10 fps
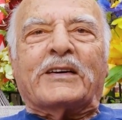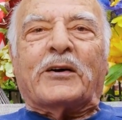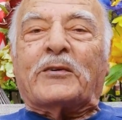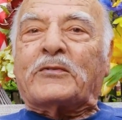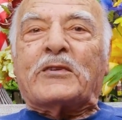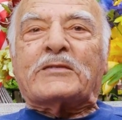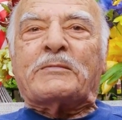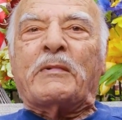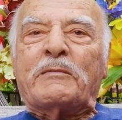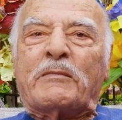Of course,
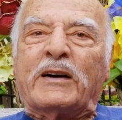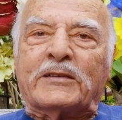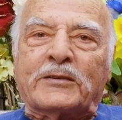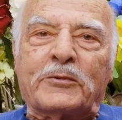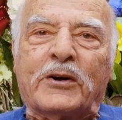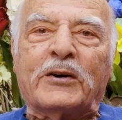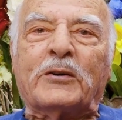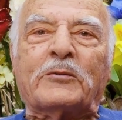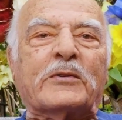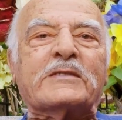my mother
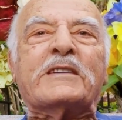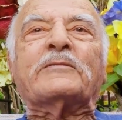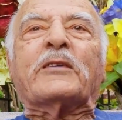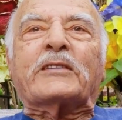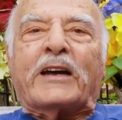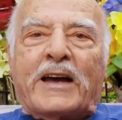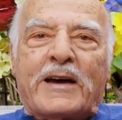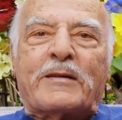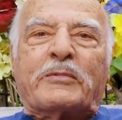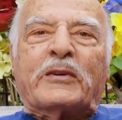was not very
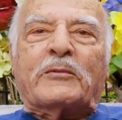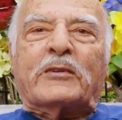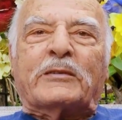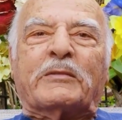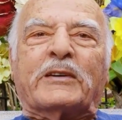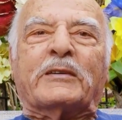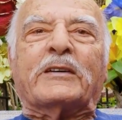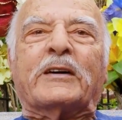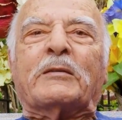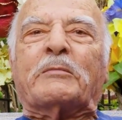happy with me
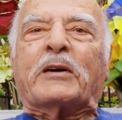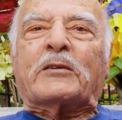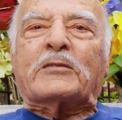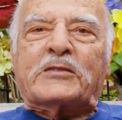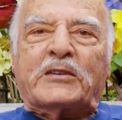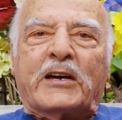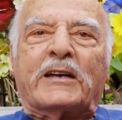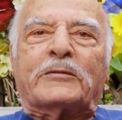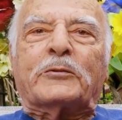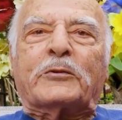because she
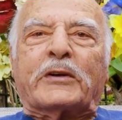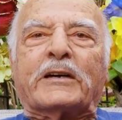had to